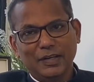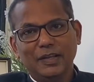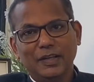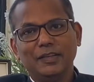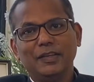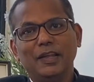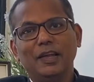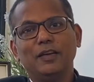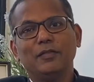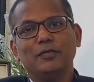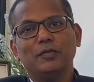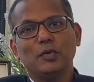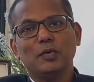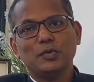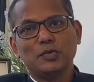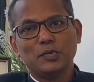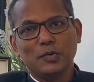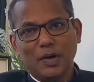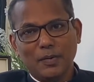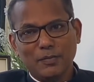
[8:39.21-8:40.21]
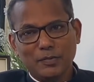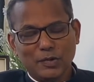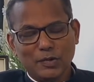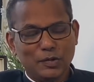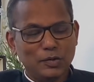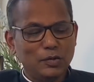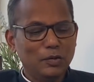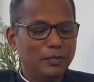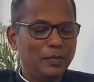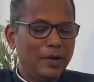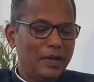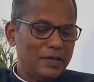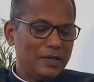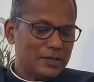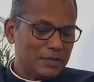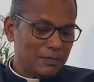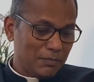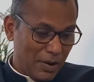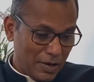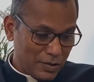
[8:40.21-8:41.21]
And then, of course, you come to a new
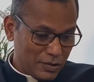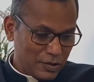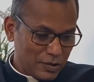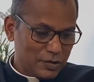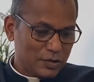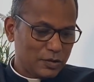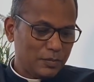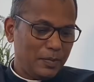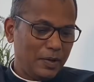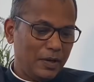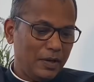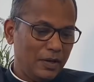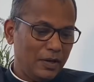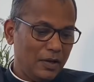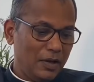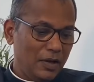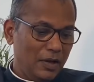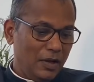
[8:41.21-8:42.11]
place, much has to be